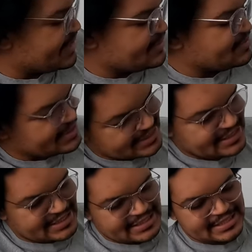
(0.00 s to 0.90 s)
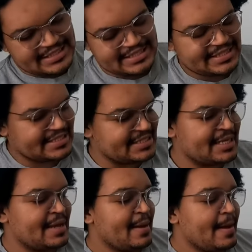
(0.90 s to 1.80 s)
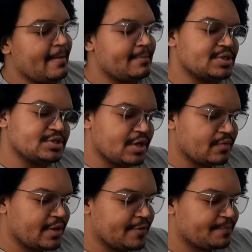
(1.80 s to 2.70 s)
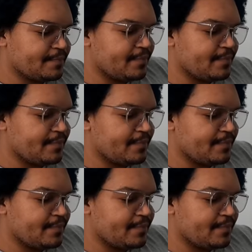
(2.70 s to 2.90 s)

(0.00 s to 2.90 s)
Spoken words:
do my due diligence. But you know what?